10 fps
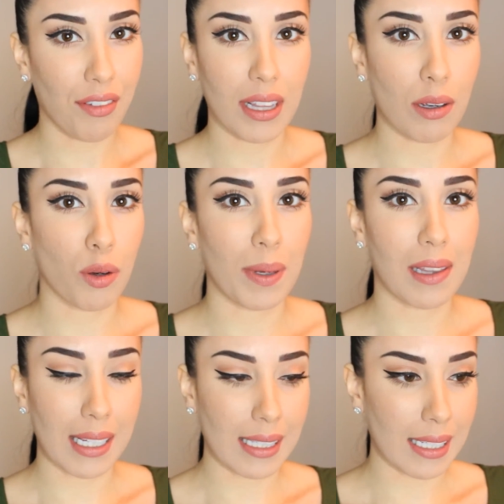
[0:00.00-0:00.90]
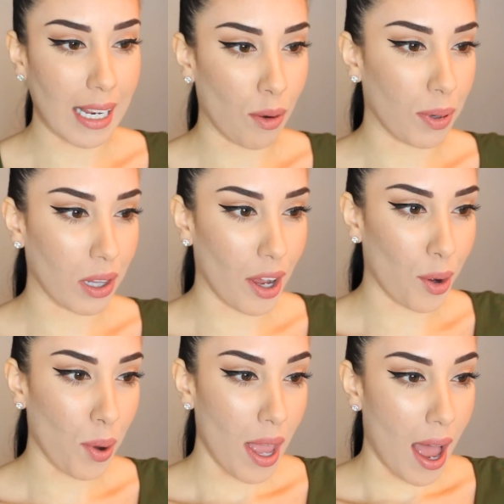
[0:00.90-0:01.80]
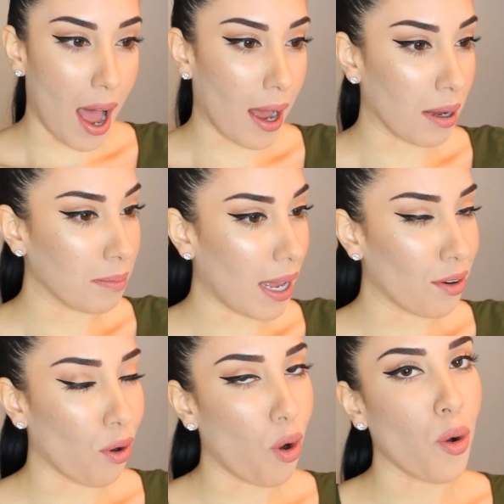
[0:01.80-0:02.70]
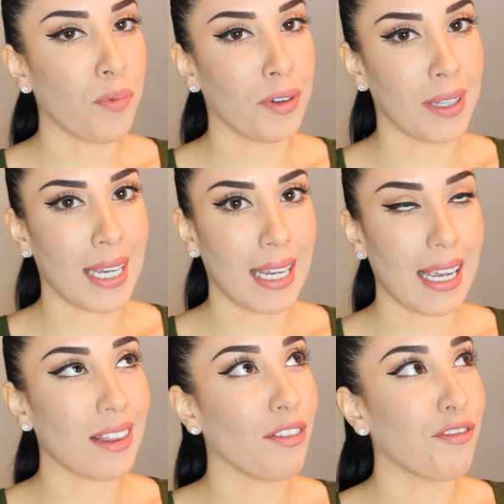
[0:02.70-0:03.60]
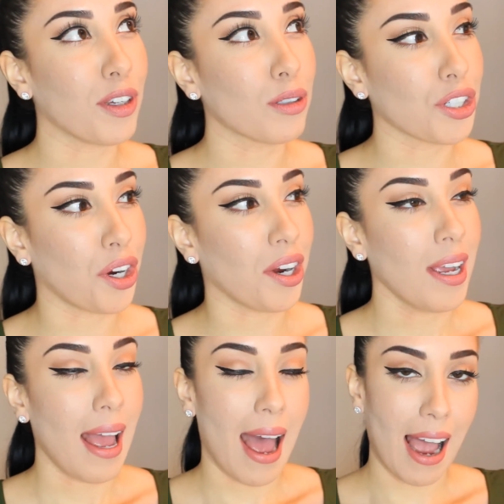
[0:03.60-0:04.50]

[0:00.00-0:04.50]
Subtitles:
Everything will be listed down below, and hopefully in the future,